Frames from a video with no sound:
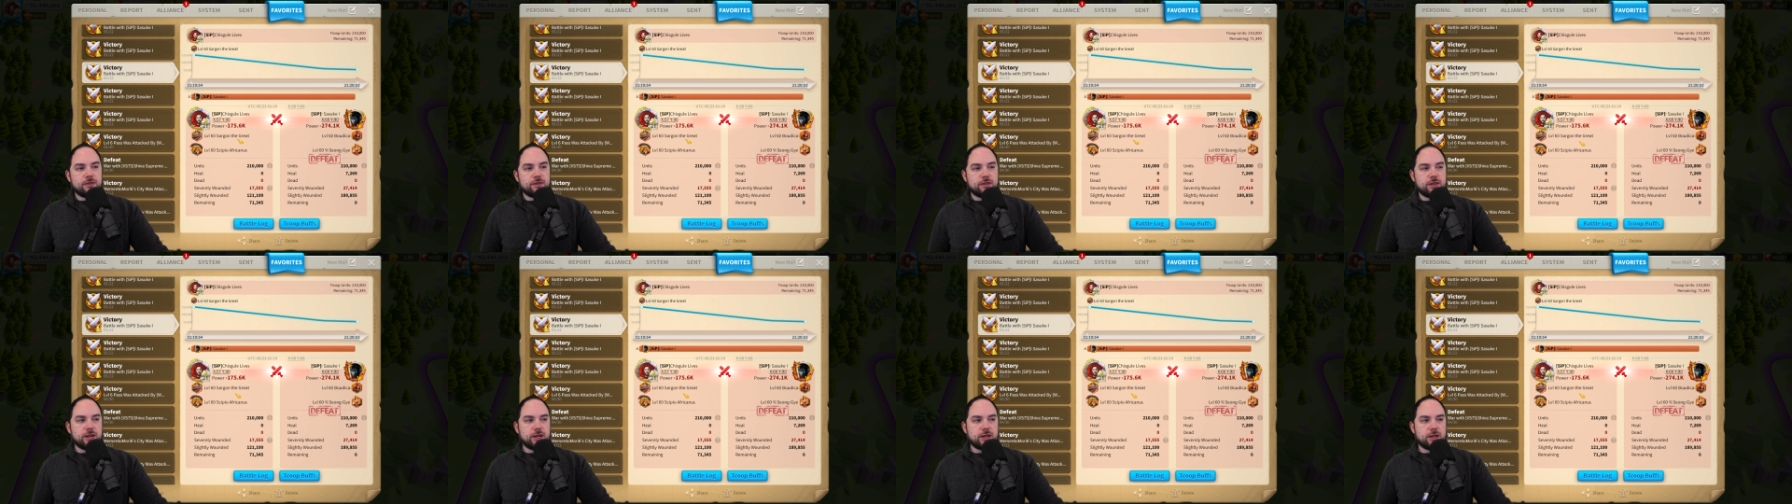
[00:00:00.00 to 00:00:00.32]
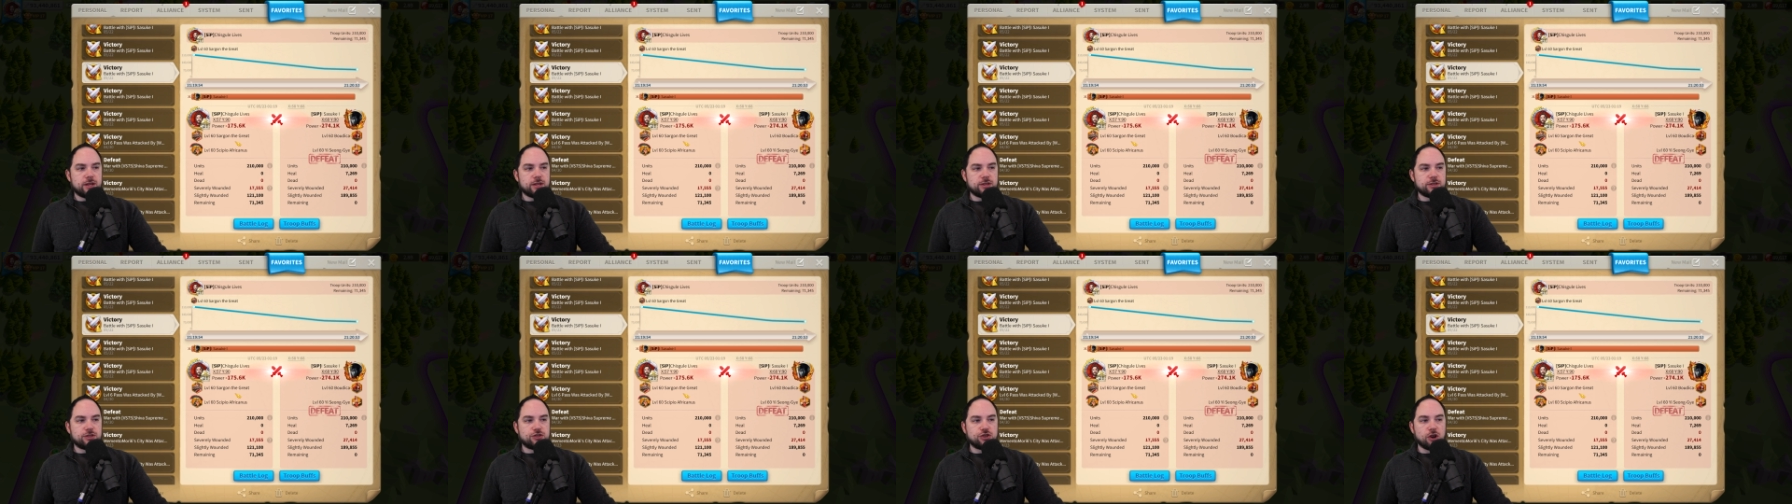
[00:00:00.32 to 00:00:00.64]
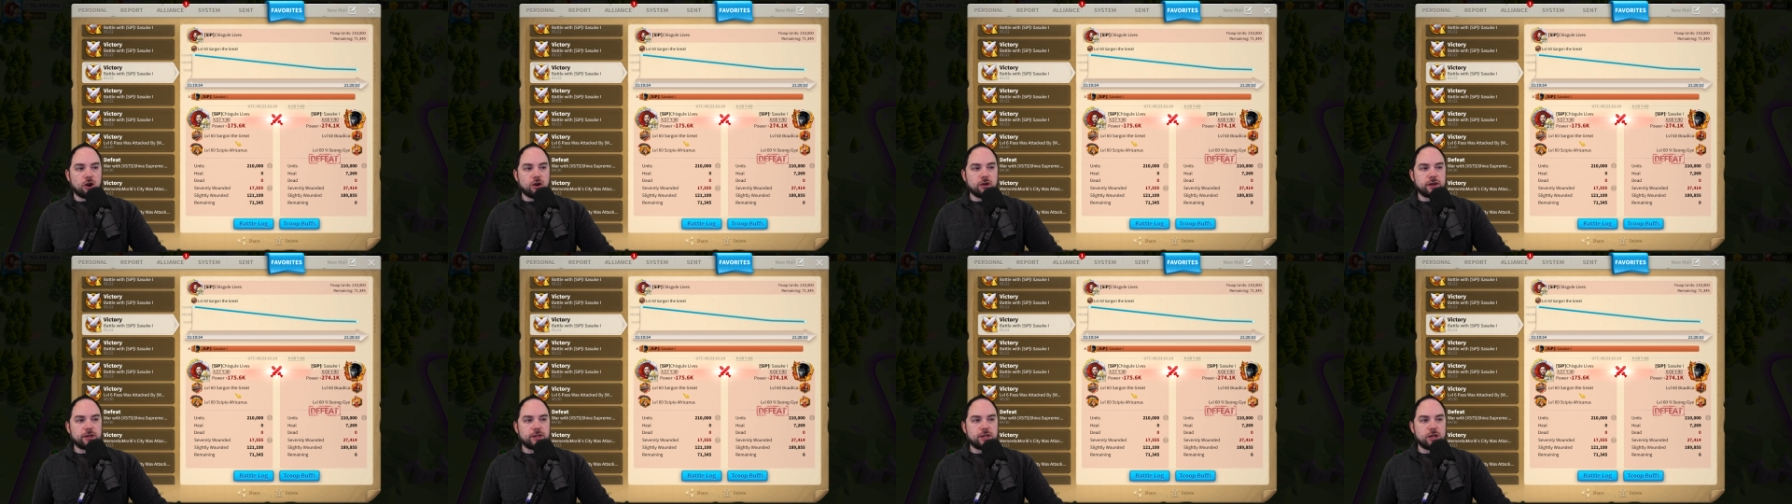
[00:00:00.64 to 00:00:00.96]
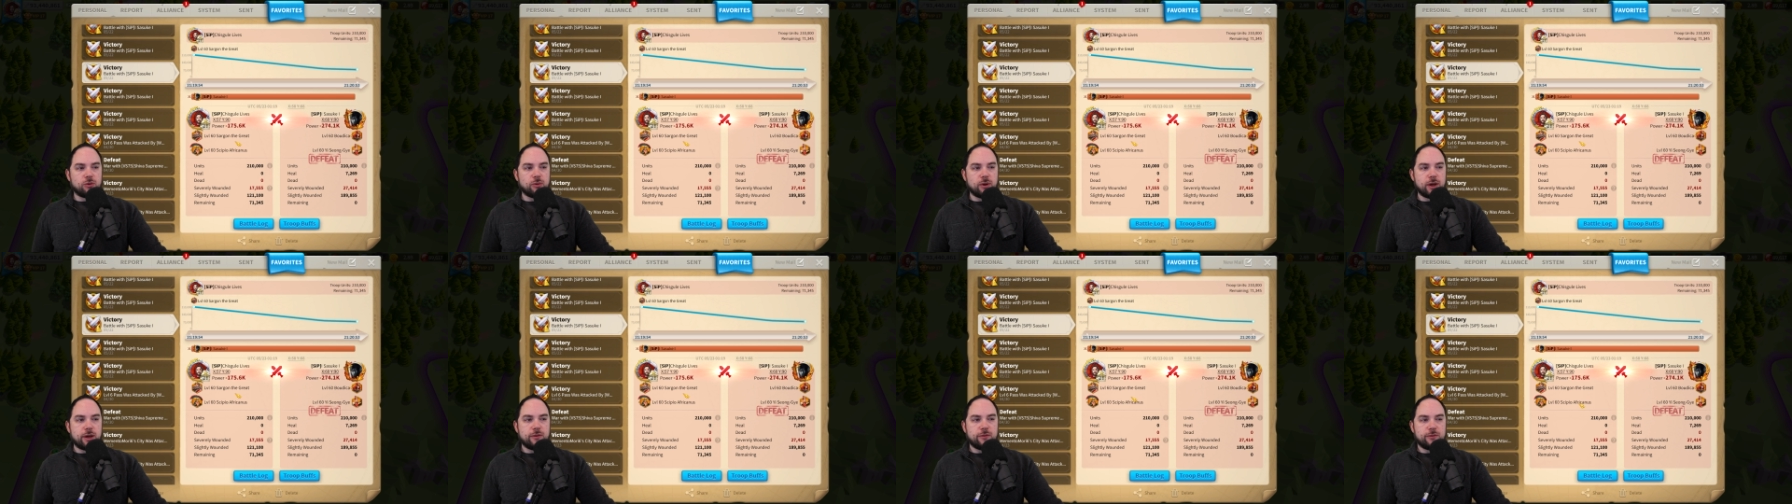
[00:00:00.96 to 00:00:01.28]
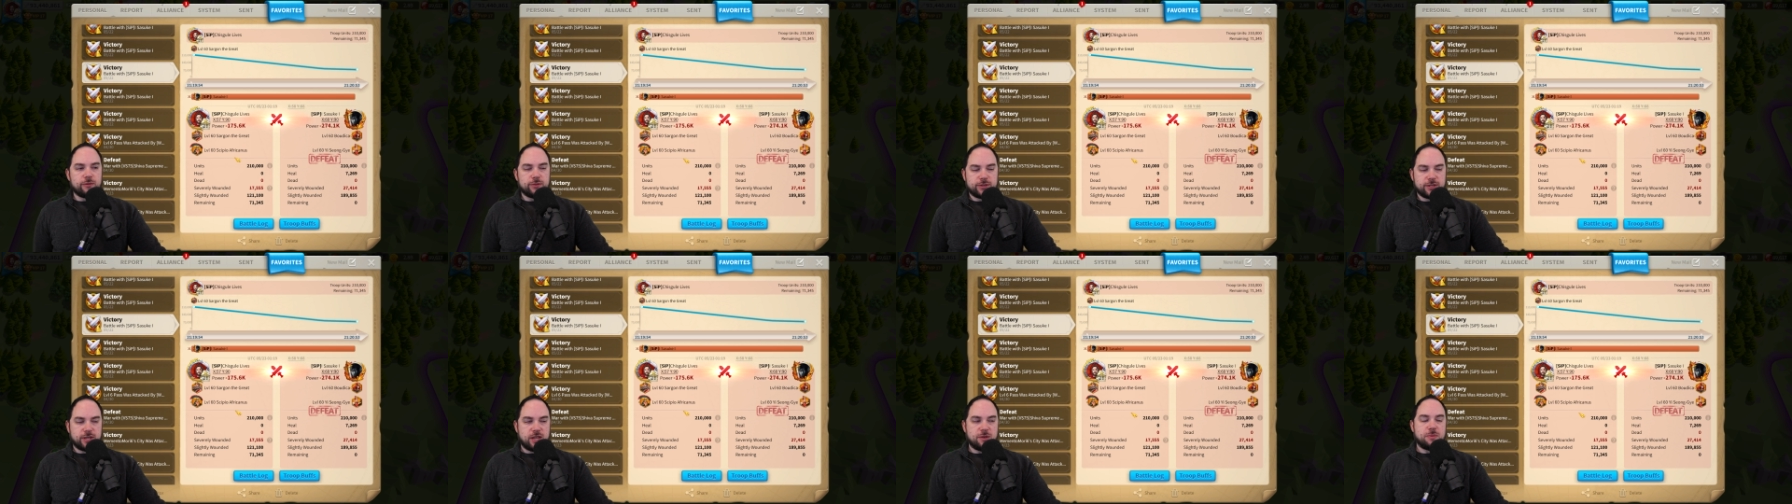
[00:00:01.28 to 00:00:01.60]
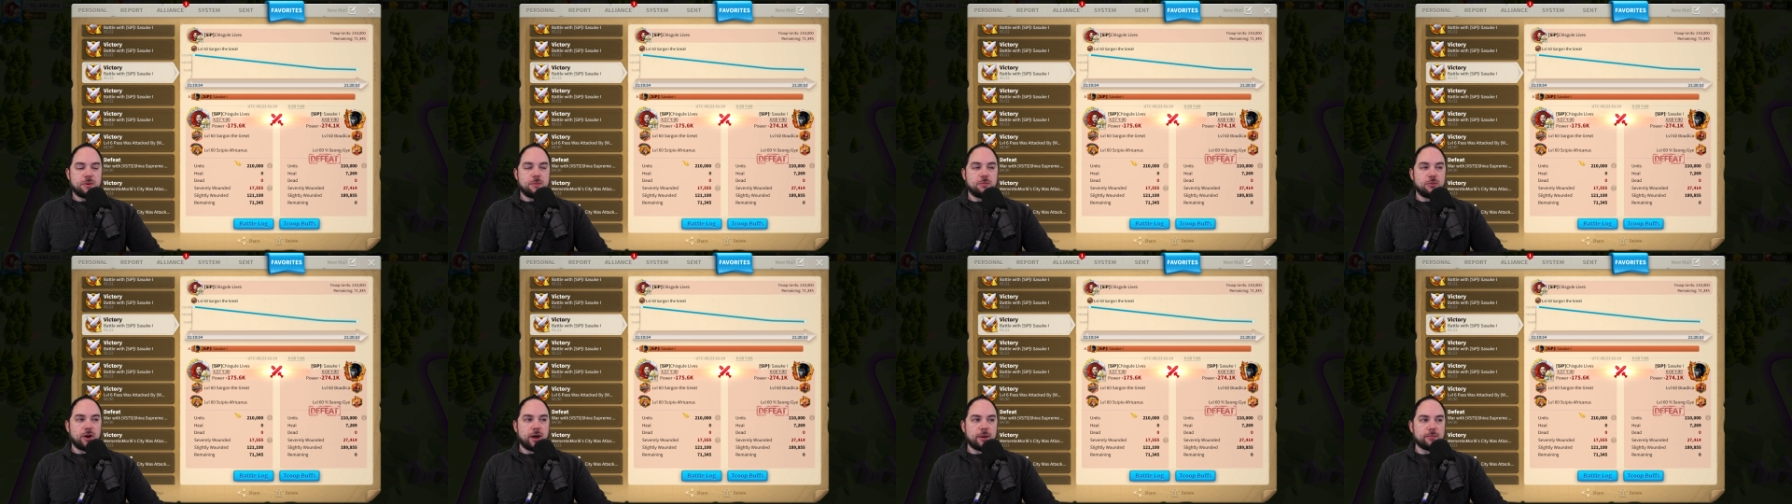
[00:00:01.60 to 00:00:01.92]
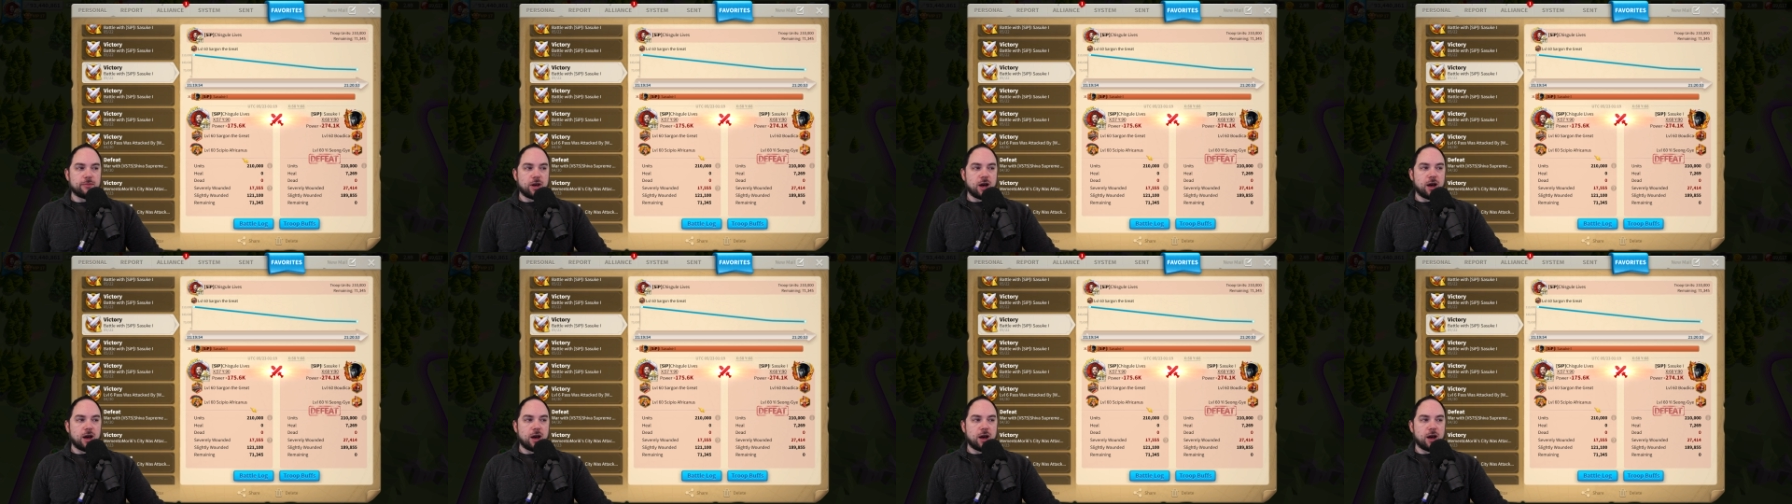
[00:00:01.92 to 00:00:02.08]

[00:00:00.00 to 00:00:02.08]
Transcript: the Sargon the Great Skippy Prime